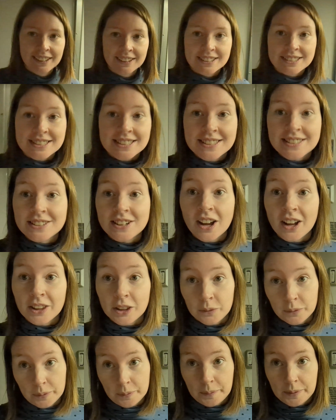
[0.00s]
This is
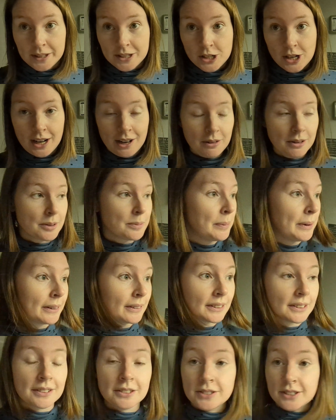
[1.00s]
not the one with the shower.
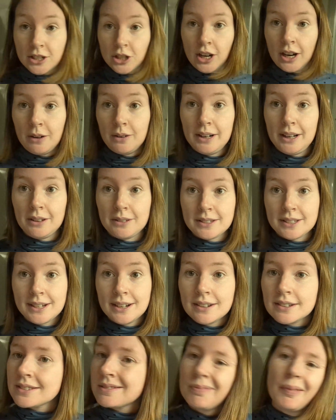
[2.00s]
Apparently there's a shower
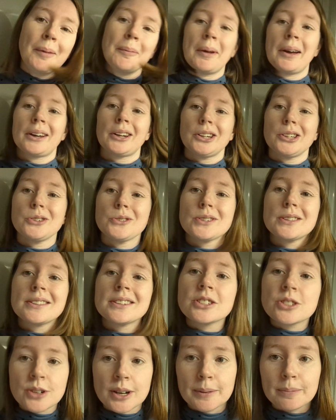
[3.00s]
downstairs. I'm not going to use it
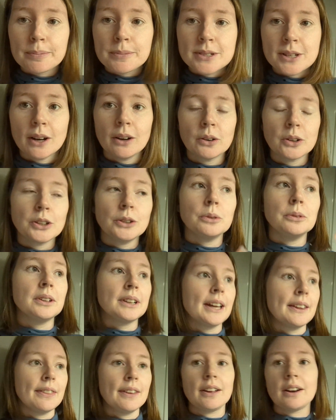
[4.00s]
this trip, so you will
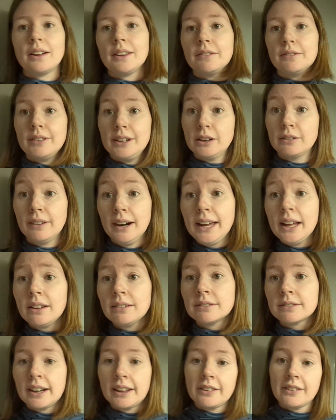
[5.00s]
get that on the Via Rail
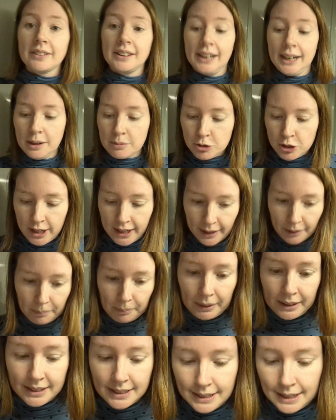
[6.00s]
rather than Amtrak,
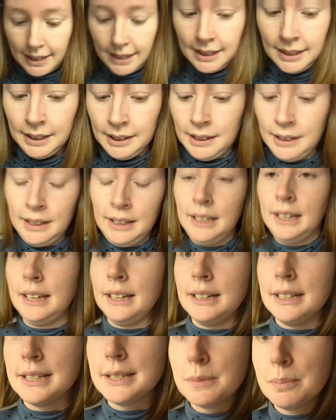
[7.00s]
but
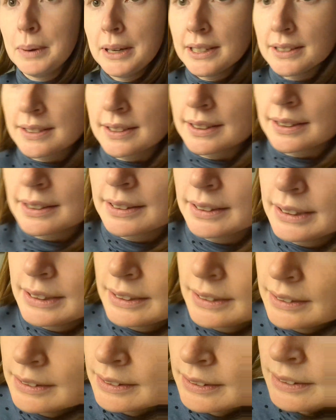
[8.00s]
it is basically,